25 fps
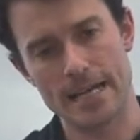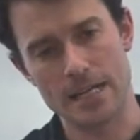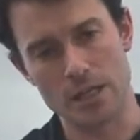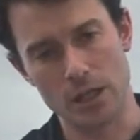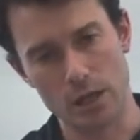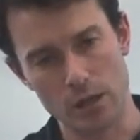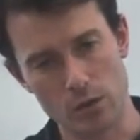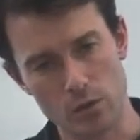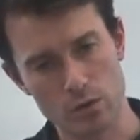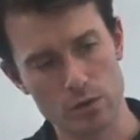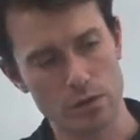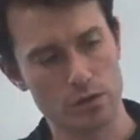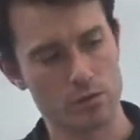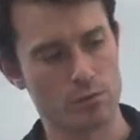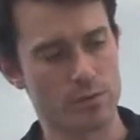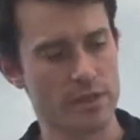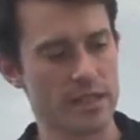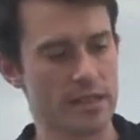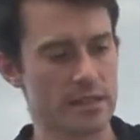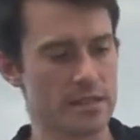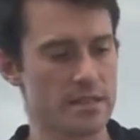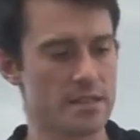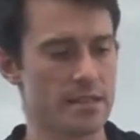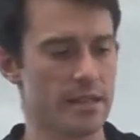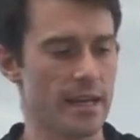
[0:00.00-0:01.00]
and local
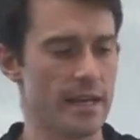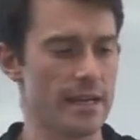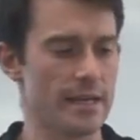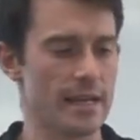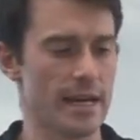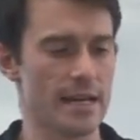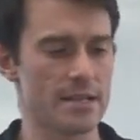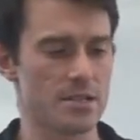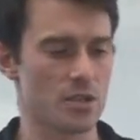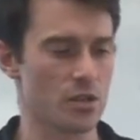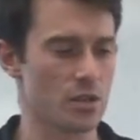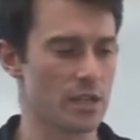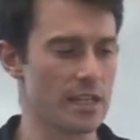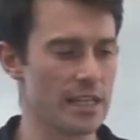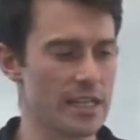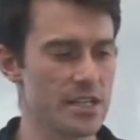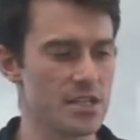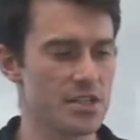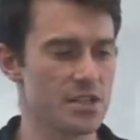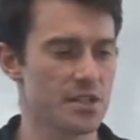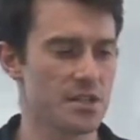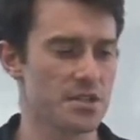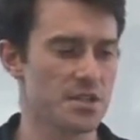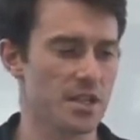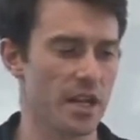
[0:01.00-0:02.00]
real estate has
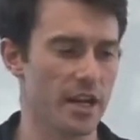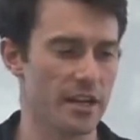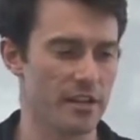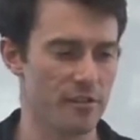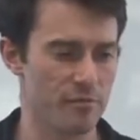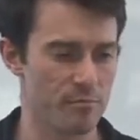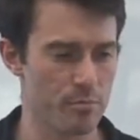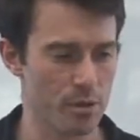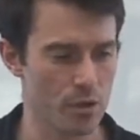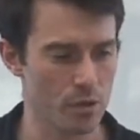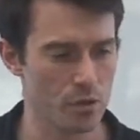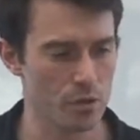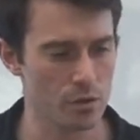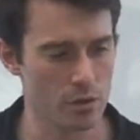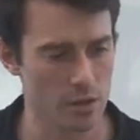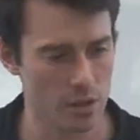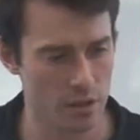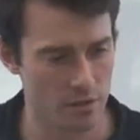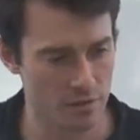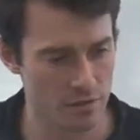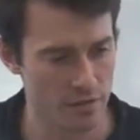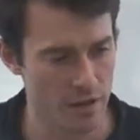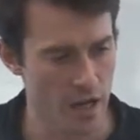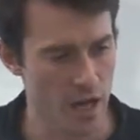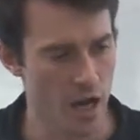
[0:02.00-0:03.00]
unleashed this kind of pool
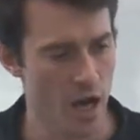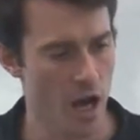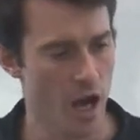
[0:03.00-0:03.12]
of,